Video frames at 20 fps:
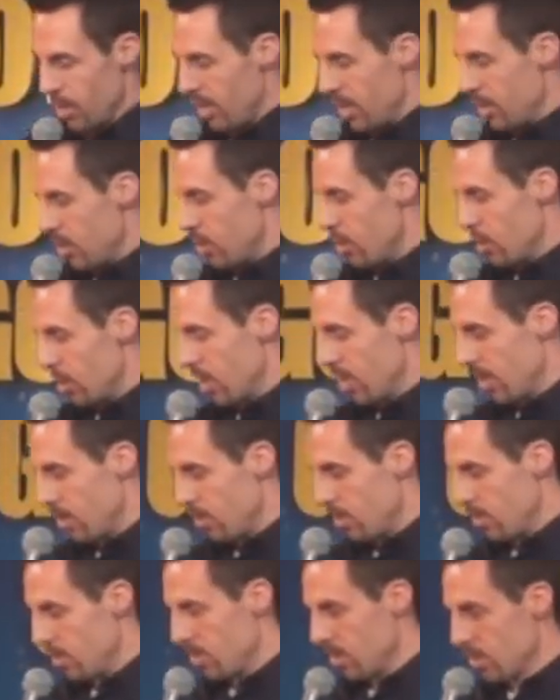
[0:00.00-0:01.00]
But then
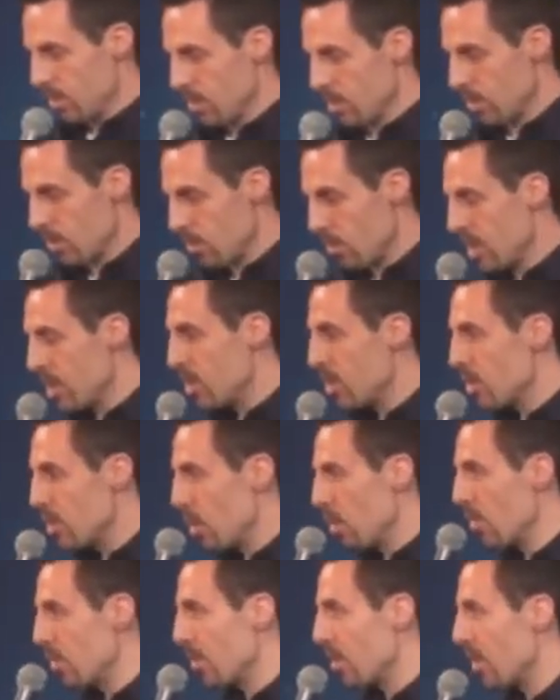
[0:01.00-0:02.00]
she
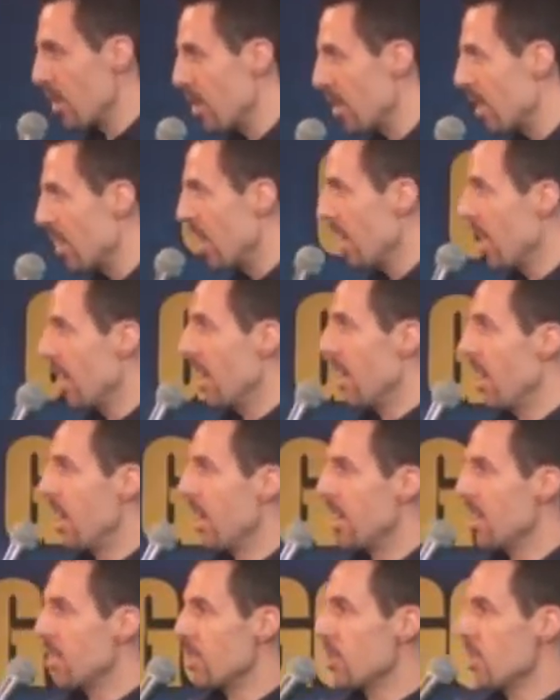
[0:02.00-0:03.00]
reaches over
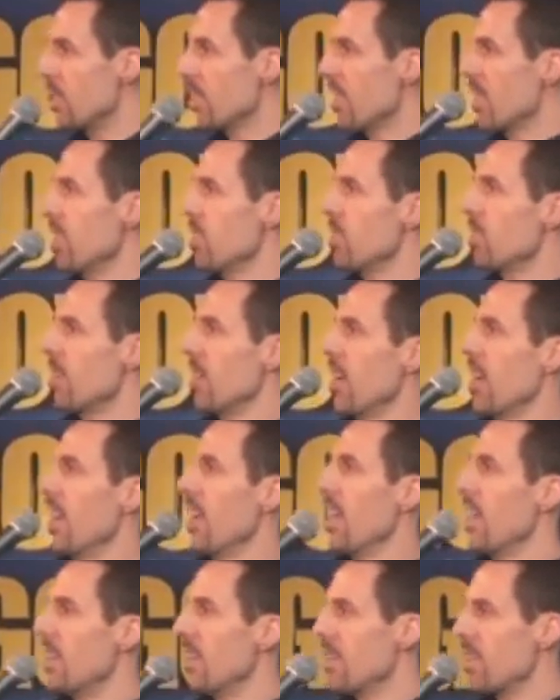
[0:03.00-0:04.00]
and she lays her
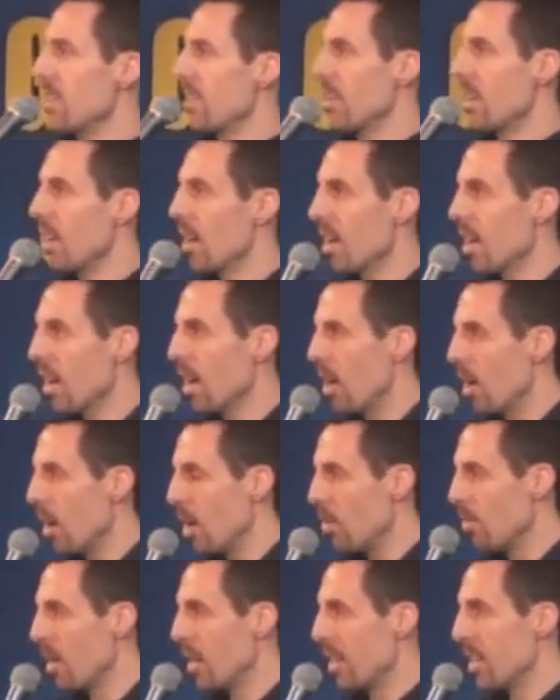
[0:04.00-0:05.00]
hand
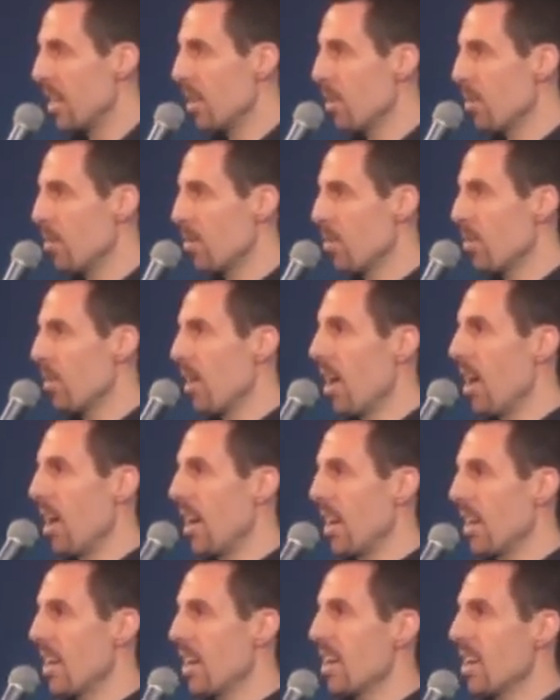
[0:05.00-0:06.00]
on my inner
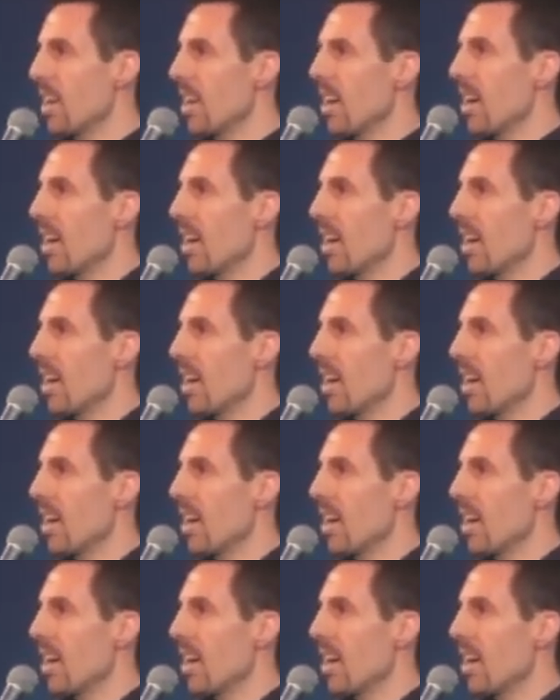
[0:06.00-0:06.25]
thigh.